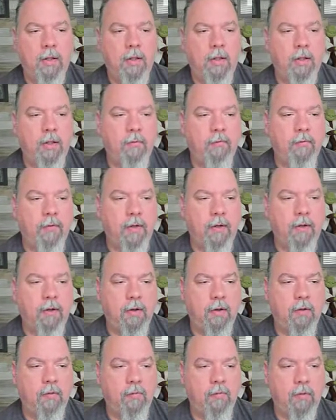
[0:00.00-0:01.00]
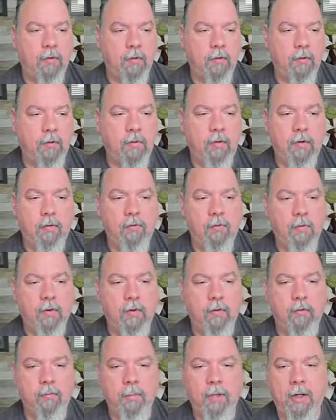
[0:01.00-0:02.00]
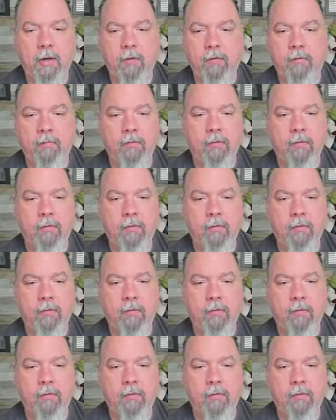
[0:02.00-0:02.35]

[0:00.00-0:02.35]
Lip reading: You can sell clothing, stickers, masks,